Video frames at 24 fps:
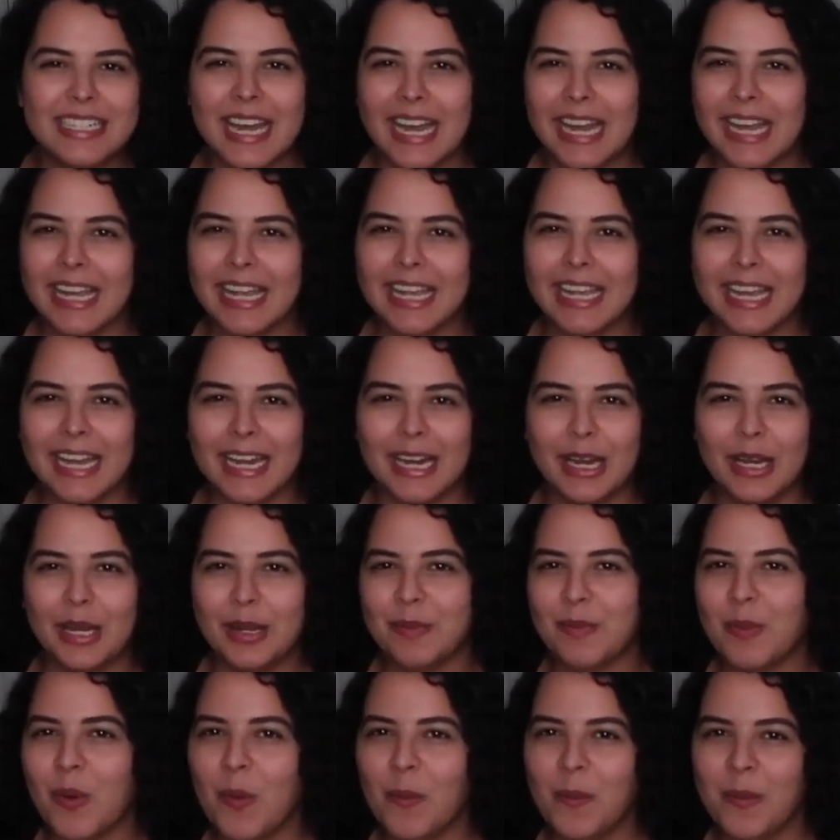dying at
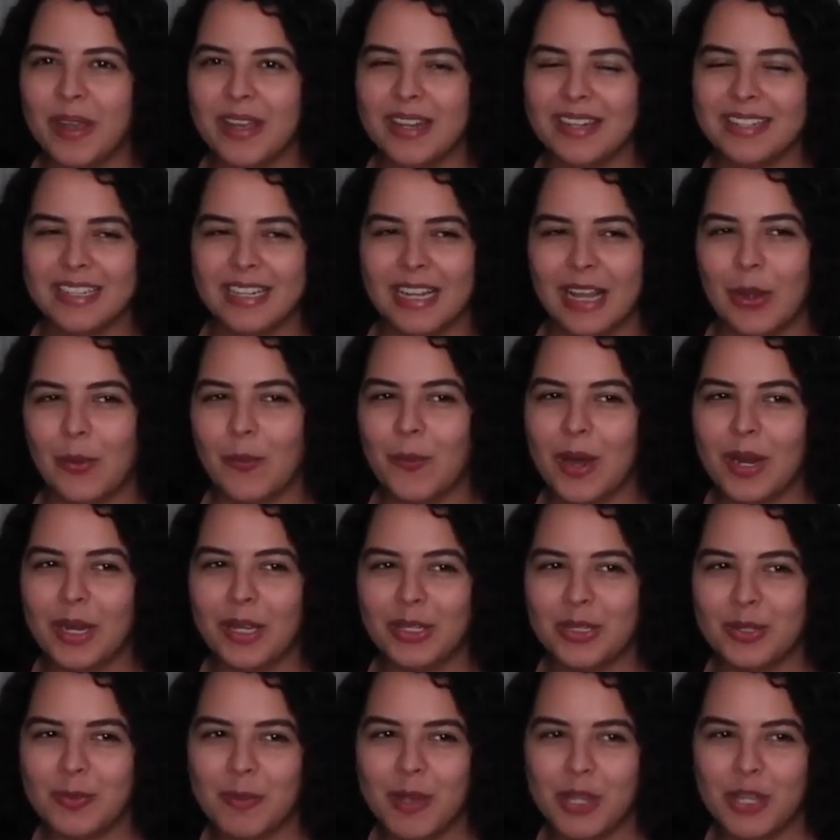any moment and like wanting
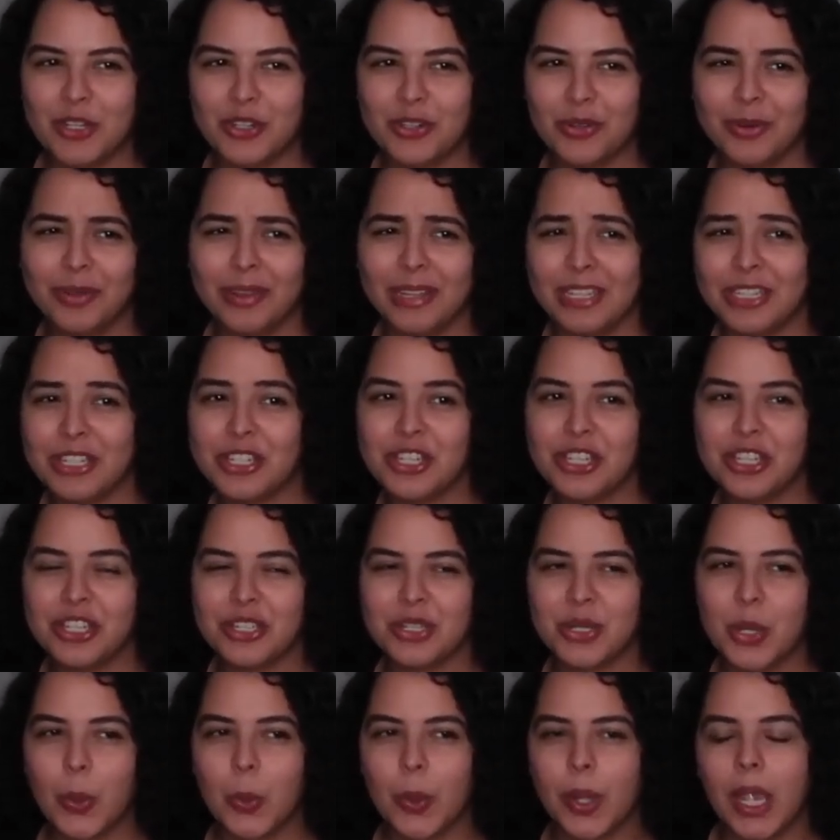to make sure that
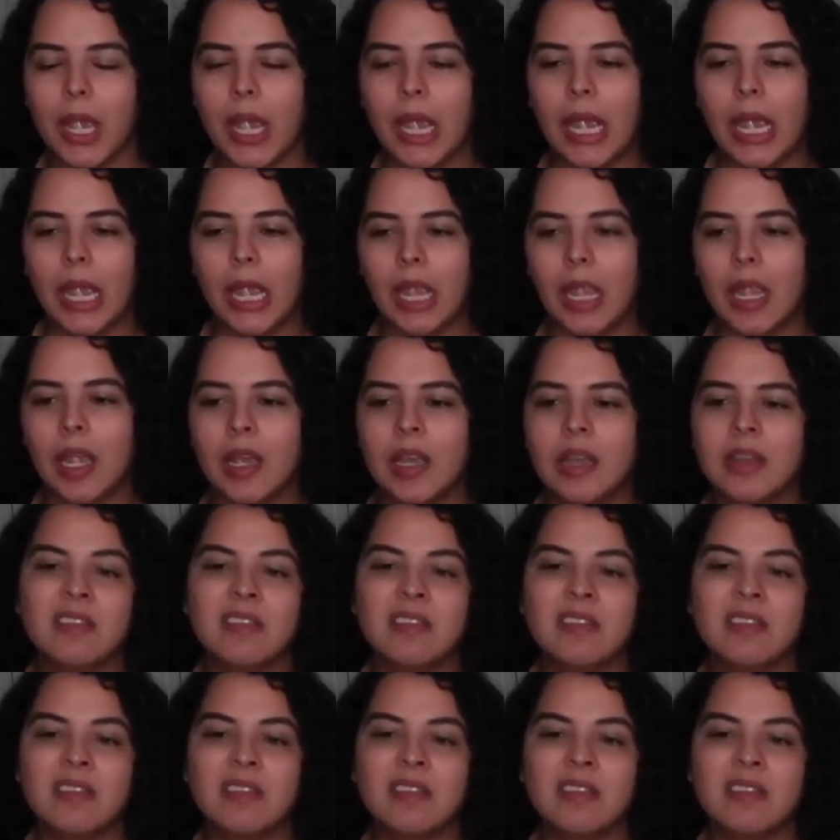she's okay,